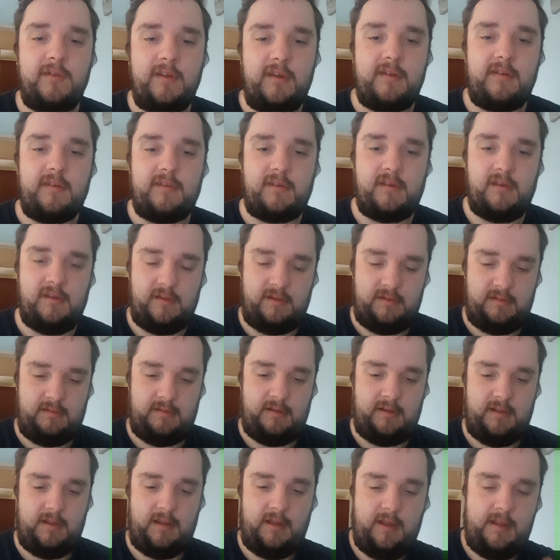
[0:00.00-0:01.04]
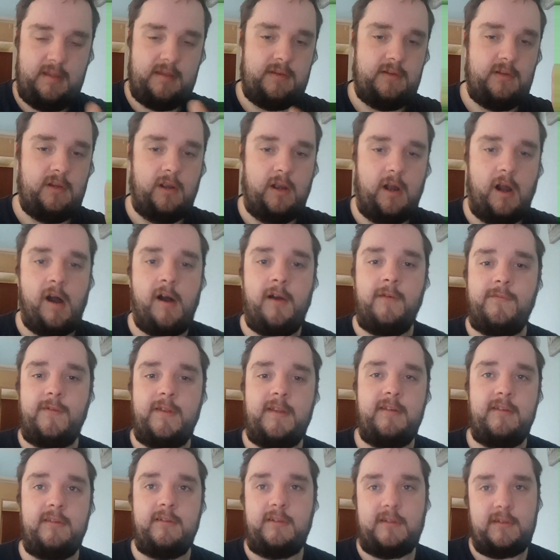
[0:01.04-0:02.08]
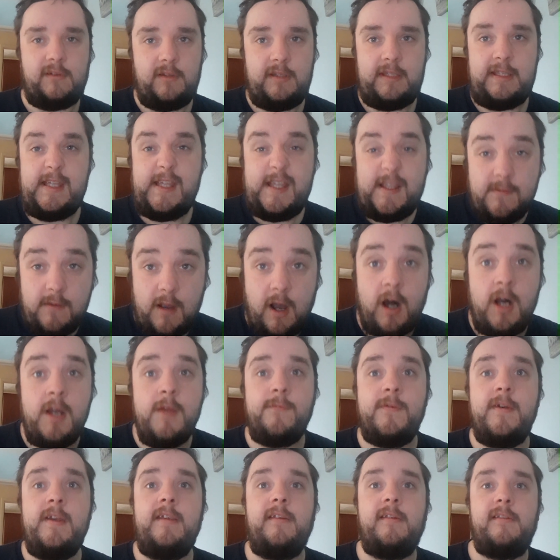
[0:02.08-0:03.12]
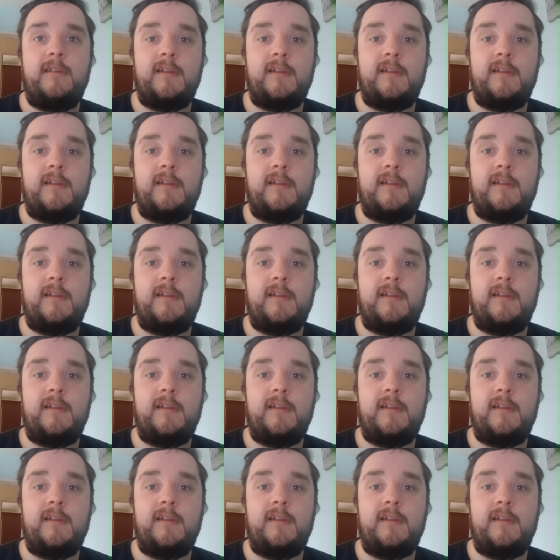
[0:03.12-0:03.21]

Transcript: it's the IVs